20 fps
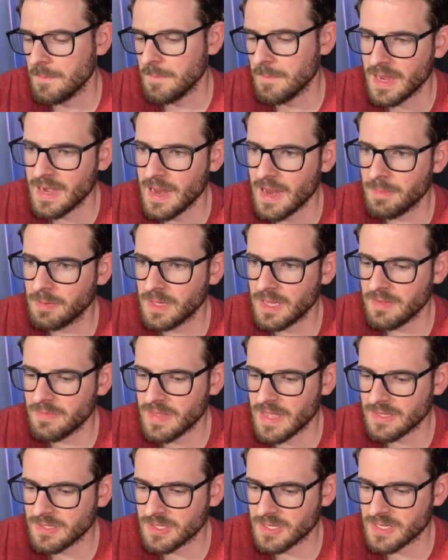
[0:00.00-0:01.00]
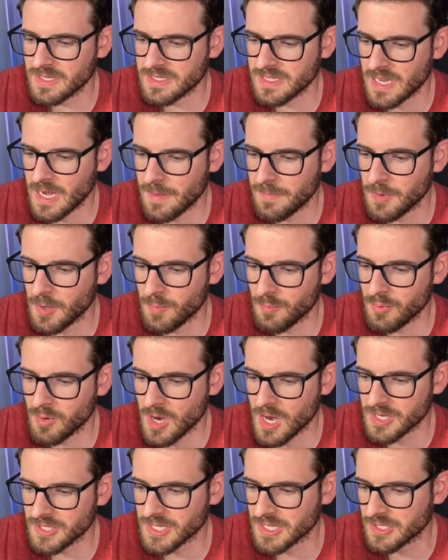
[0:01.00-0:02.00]
And I believe that's going to set up your
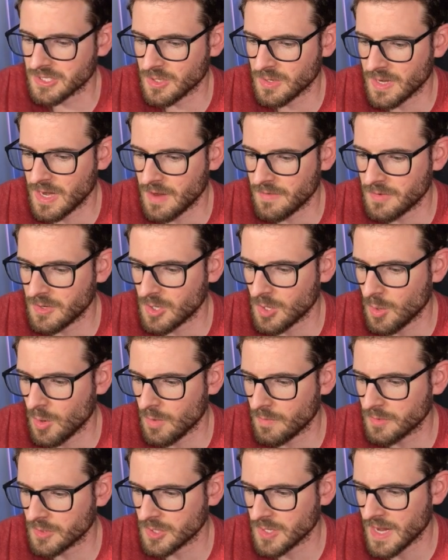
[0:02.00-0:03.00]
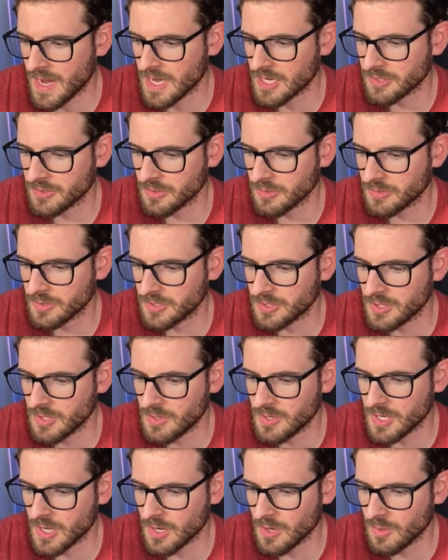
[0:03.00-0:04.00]
project. So now if you go over to Astro
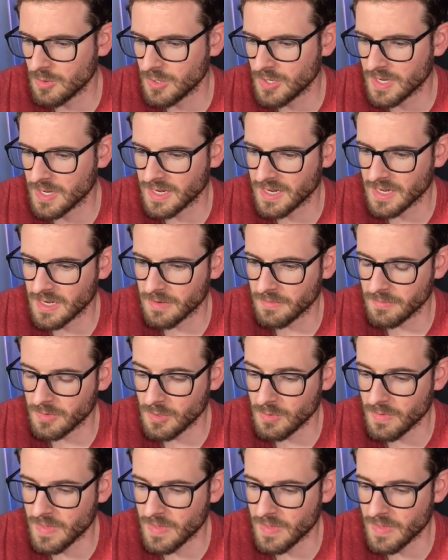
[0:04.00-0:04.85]
Studio, you can kind of view